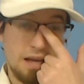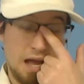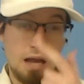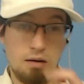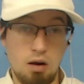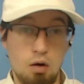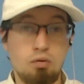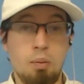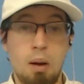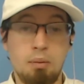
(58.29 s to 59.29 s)
And no
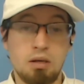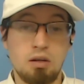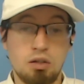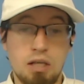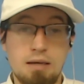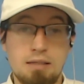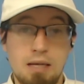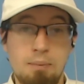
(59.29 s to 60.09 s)
Republican looked at it and said,